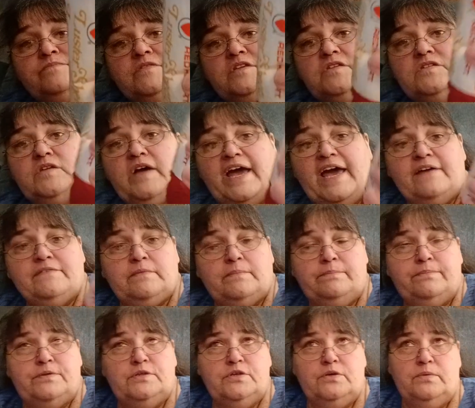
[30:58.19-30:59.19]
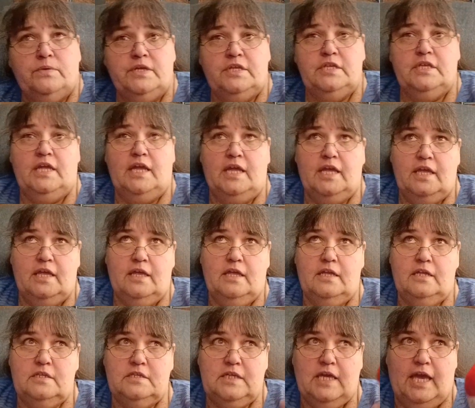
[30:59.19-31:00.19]
So I have a blue one
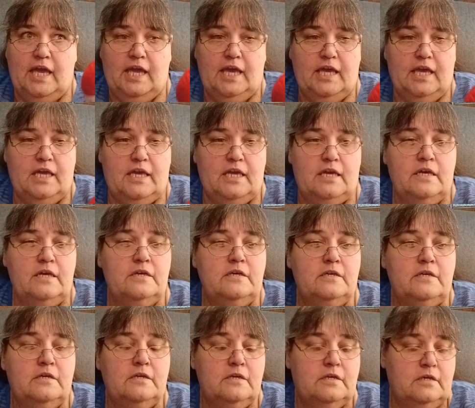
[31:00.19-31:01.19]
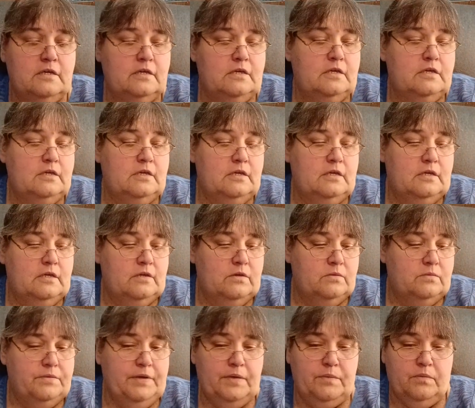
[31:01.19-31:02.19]
and a
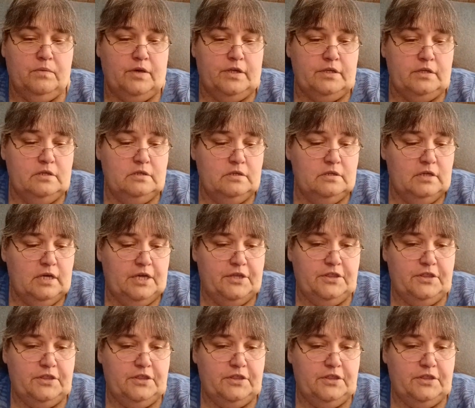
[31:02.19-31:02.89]
red one, I